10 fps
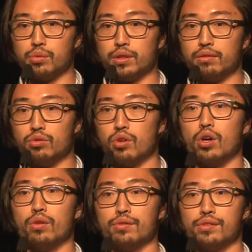would
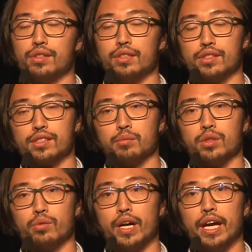grow in a similar
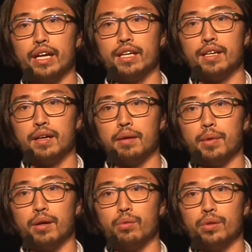way.
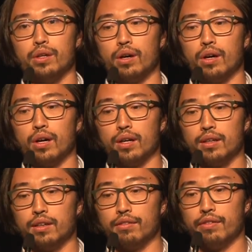But we are
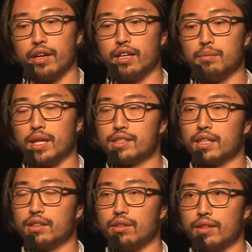very much
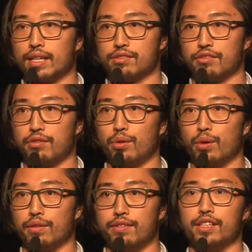at
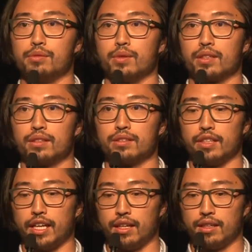2004 Facebook
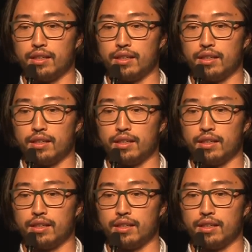today.